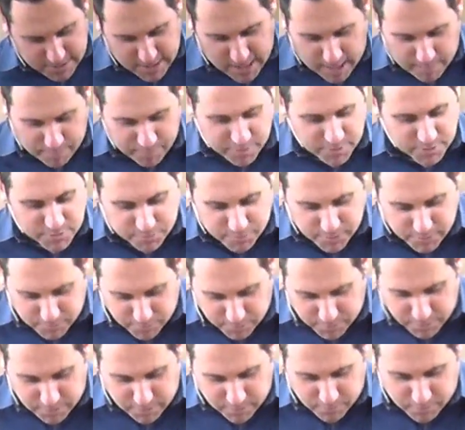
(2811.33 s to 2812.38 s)
and this happens
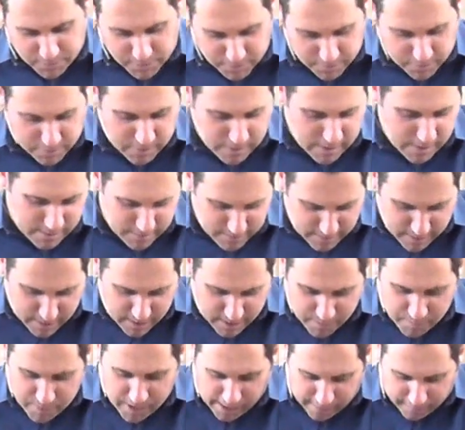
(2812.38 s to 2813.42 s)
when, when, when
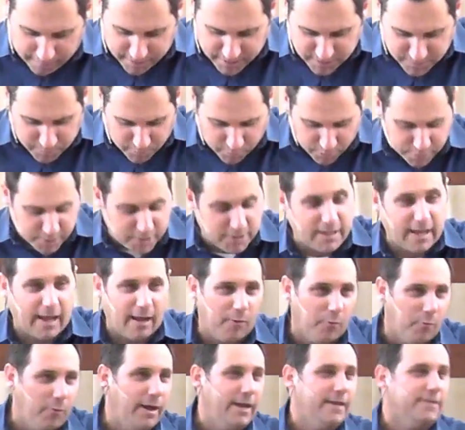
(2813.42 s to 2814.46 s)
uh, a baby is born. You
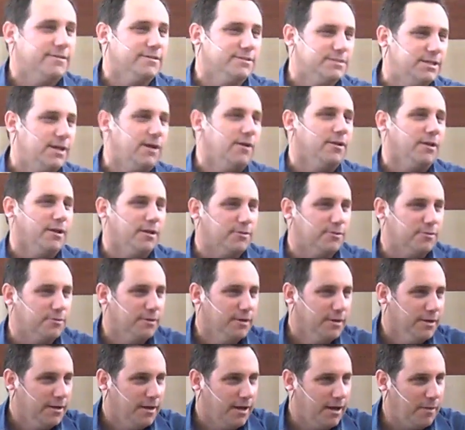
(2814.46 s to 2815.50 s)
can't wait to tell
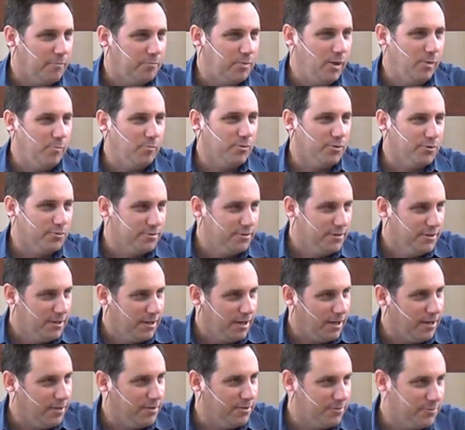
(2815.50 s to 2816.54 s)
other uh, people
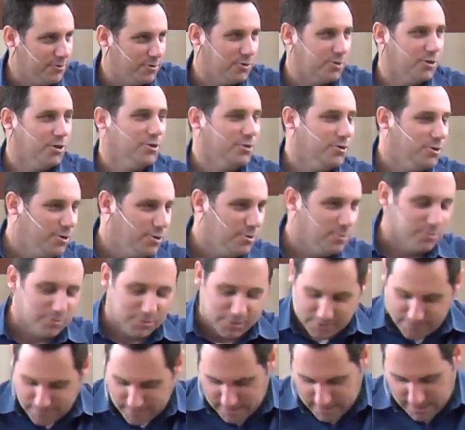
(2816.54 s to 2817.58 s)
uh, the good
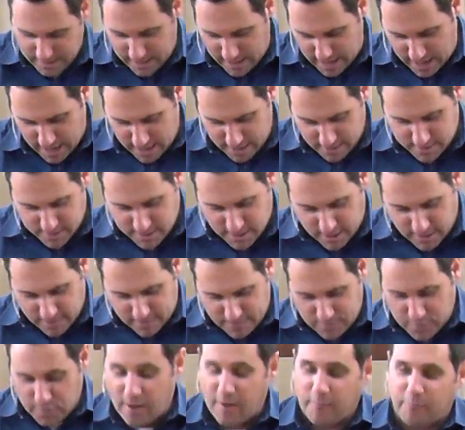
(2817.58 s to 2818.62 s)
news. And
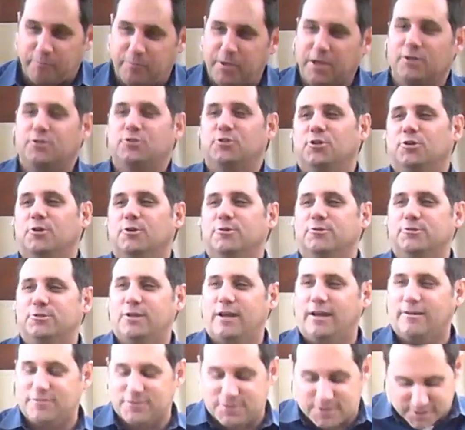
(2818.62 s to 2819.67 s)
uh, you have
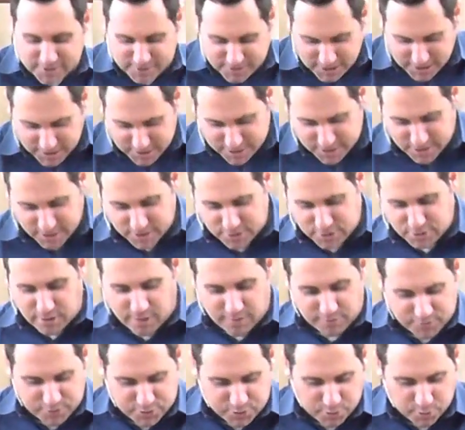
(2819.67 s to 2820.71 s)
pictures, you have
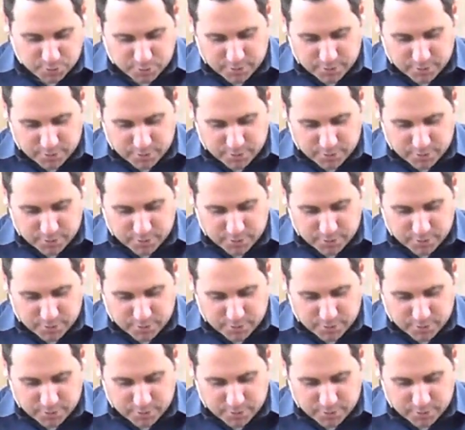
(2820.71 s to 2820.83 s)
statistics, you have